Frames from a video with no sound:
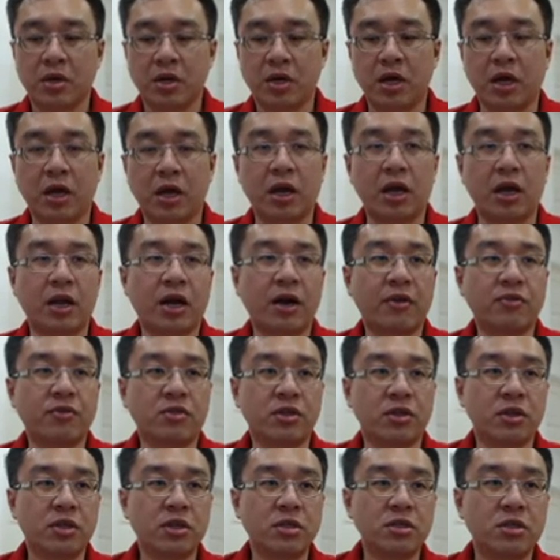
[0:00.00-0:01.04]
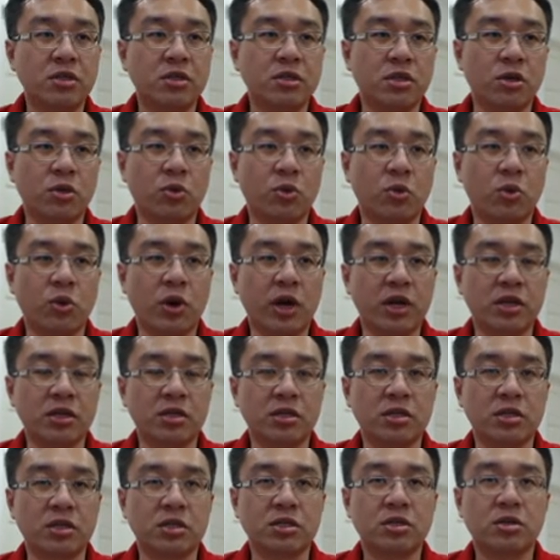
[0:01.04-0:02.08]
And after this the white
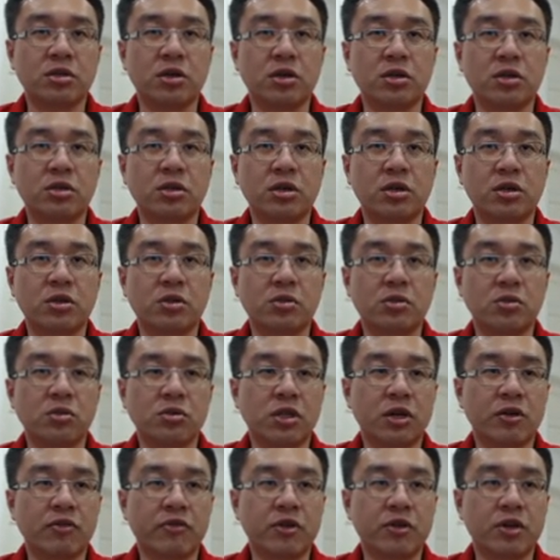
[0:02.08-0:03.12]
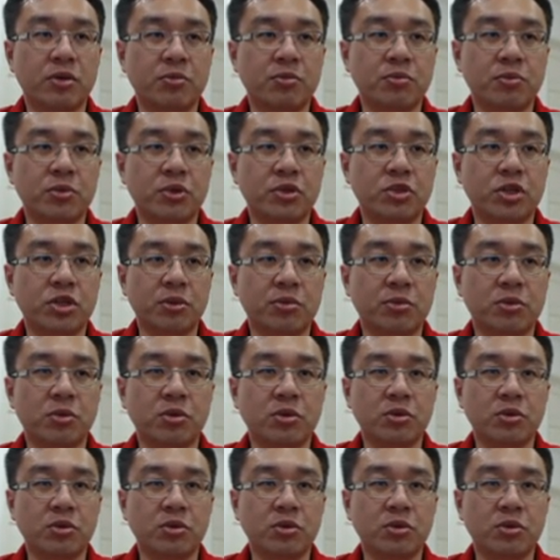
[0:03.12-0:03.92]
just continue to develop bishop